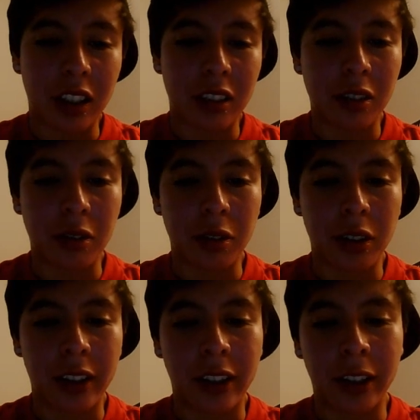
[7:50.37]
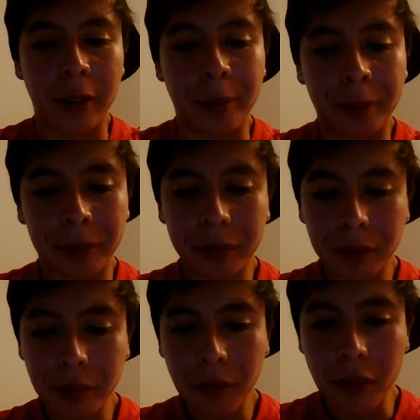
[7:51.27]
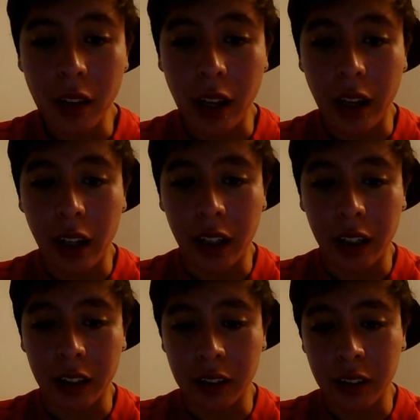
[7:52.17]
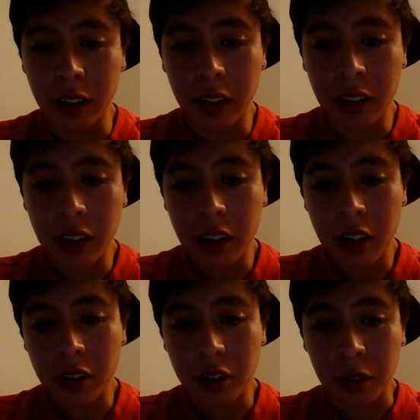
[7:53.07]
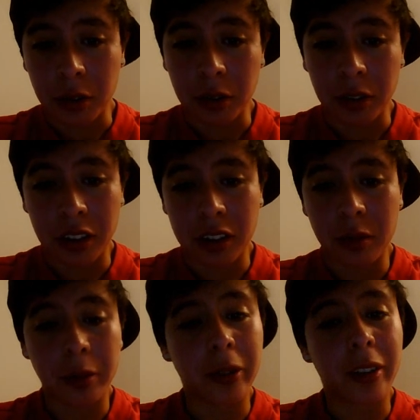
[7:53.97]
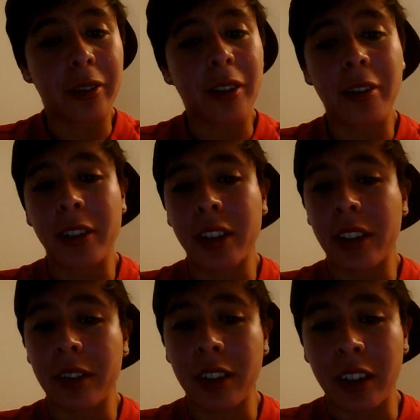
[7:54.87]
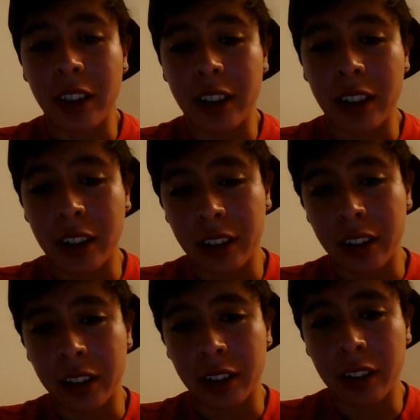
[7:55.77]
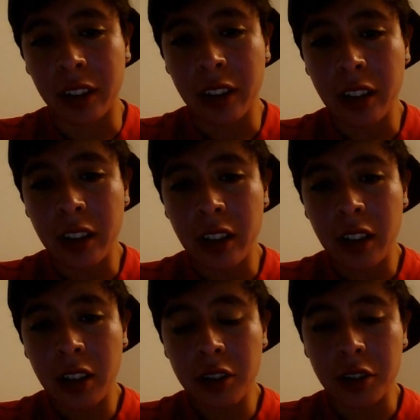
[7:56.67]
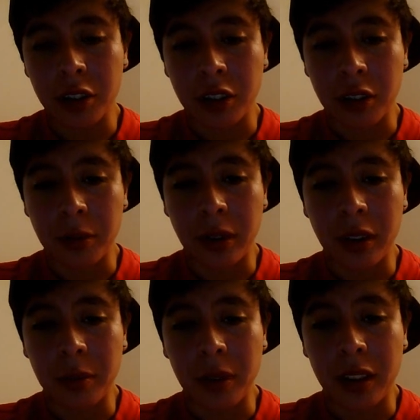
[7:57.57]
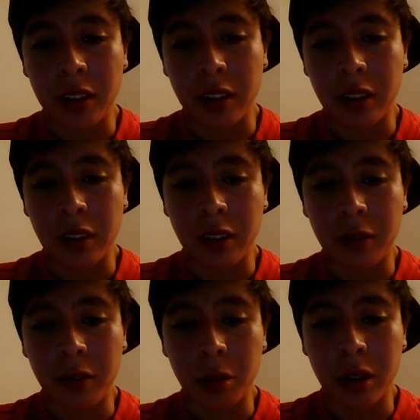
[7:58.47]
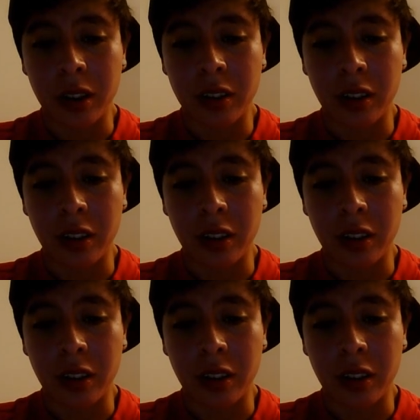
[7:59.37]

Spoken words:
I told her, and she was really supportive of it and everything, and she just wanted me to focus